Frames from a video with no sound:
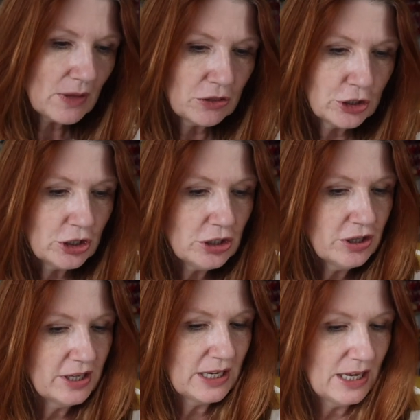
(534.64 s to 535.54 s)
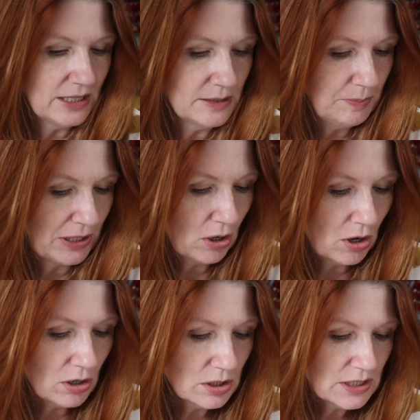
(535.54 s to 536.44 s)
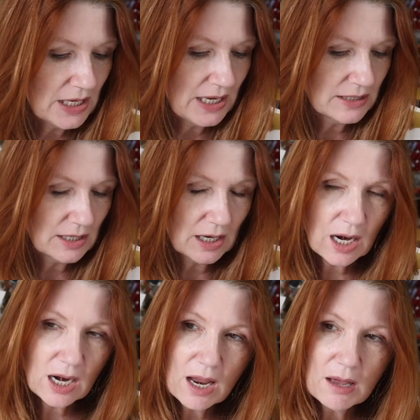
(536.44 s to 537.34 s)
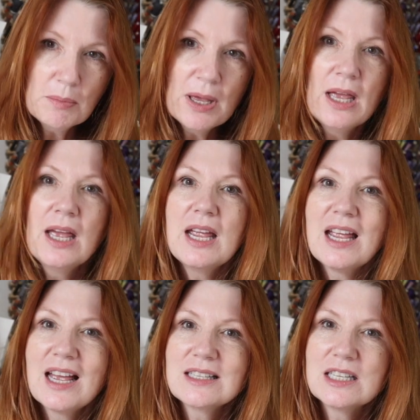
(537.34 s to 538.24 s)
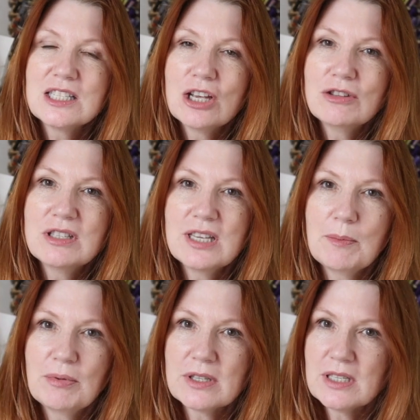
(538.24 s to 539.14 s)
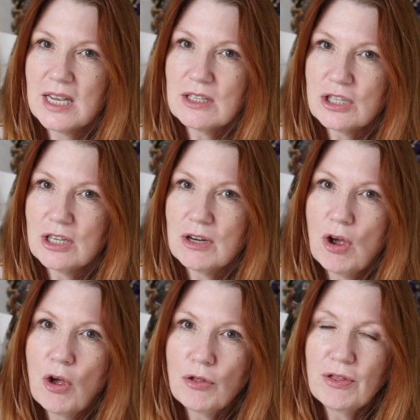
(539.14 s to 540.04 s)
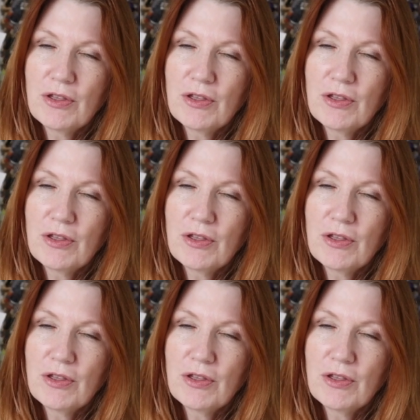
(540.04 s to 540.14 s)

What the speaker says: The good thing is, because it's a club, it has its own separate section on